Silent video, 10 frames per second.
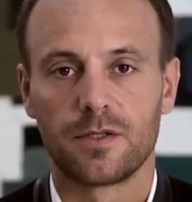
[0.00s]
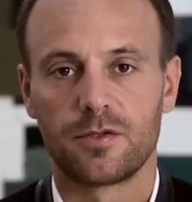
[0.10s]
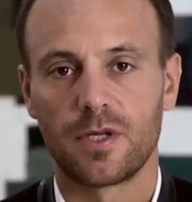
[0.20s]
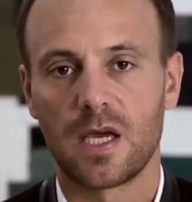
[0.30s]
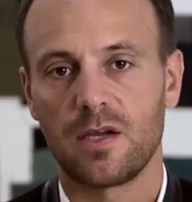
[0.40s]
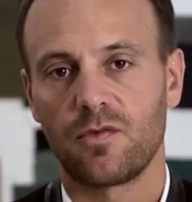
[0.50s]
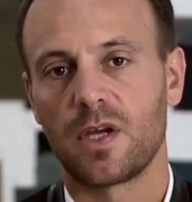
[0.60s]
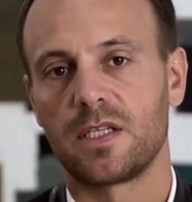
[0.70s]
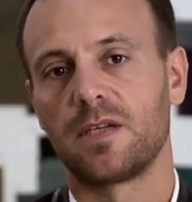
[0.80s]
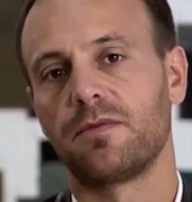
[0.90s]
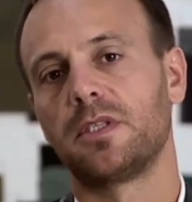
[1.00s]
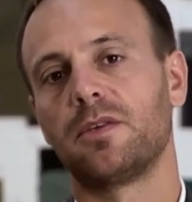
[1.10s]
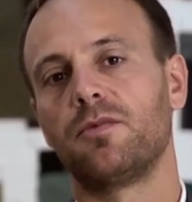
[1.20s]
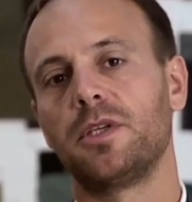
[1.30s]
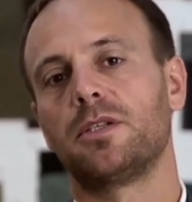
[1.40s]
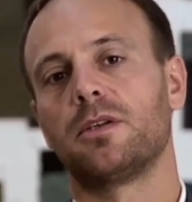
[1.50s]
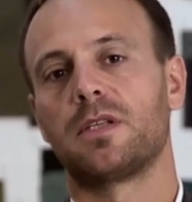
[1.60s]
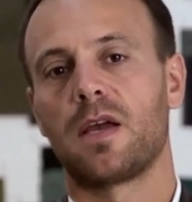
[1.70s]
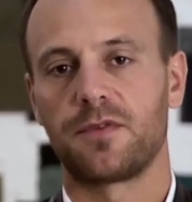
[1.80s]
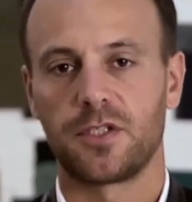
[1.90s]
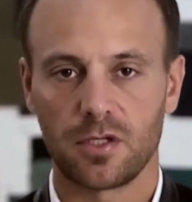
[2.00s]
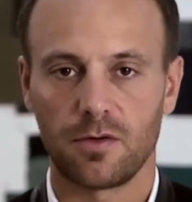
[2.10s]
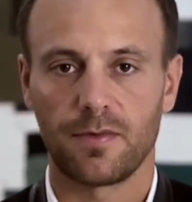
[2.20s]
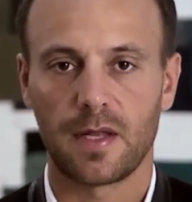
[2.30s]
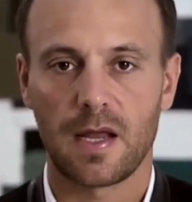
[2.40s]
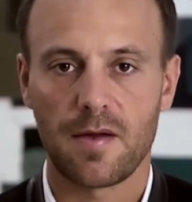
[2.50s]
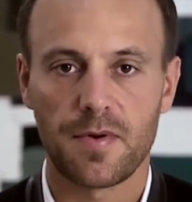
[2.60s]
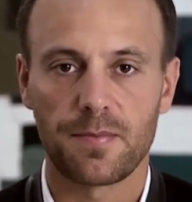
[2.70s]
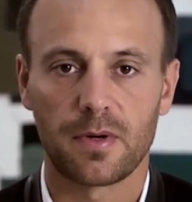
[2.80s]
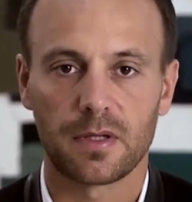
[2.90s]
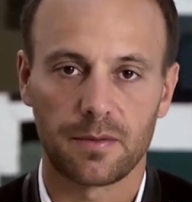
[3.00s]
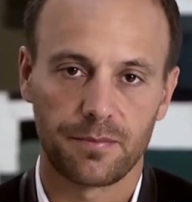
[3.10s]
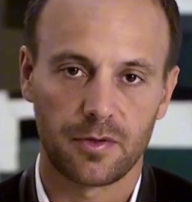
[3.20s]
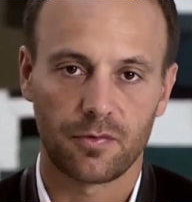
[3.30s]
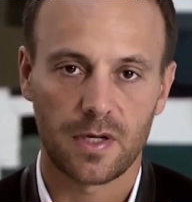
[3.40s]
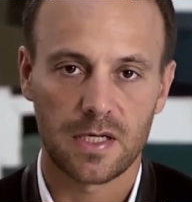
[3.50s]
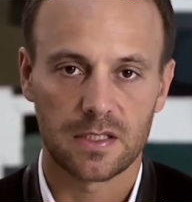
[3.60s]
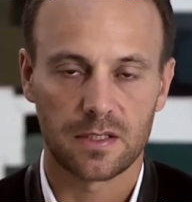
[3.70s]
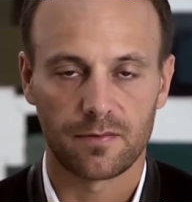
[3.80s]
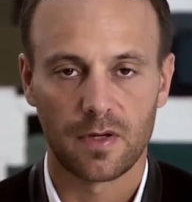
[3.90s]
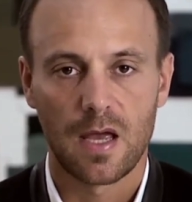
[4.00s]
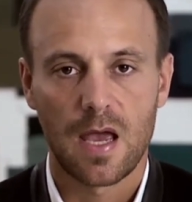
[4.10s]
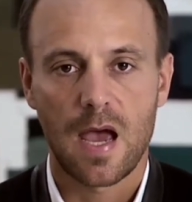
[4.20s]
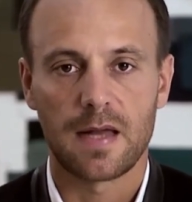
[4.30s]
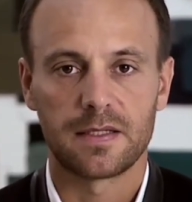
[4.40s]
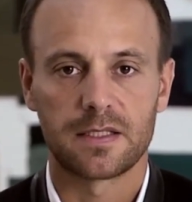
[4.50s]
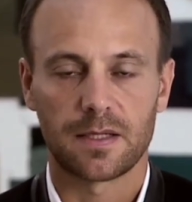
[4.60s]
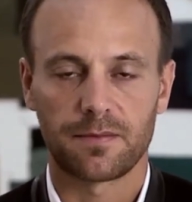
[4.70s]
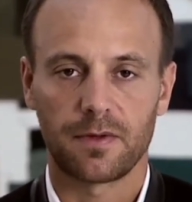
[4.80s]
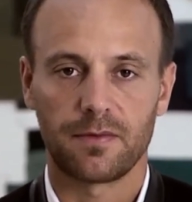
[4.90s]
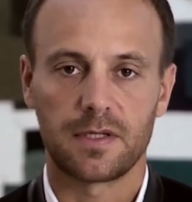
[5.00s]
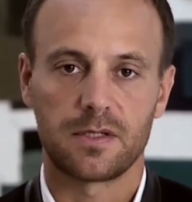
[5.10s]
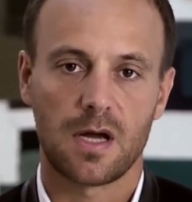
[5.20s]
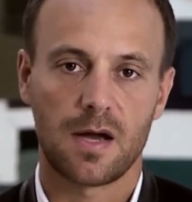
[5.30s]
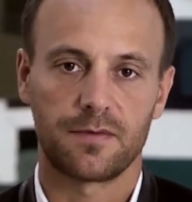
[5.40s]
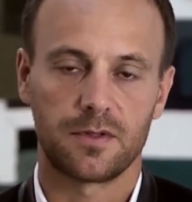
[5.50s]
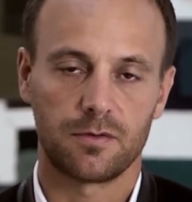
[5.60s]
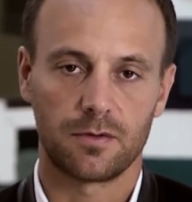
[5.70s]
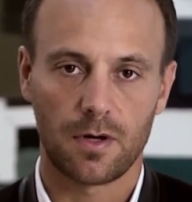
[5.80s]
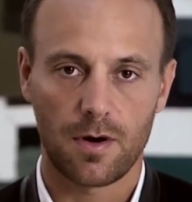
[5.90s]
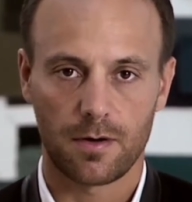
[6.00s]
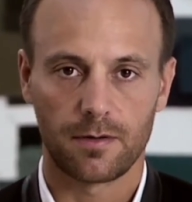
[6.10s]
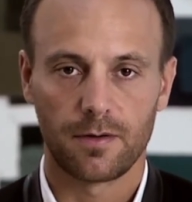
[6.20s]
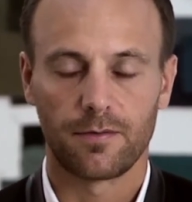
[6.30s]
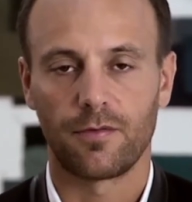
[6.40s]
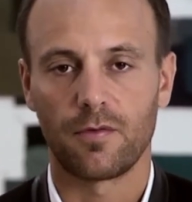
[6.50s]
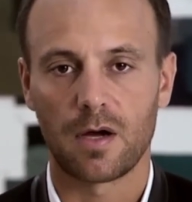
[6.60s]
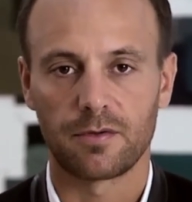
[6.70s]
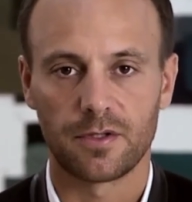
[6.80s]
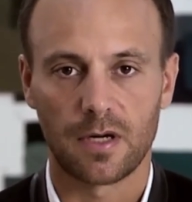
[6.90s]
Today, creativity research have shown that everybody can be creative, and it's something that you have to learn throughout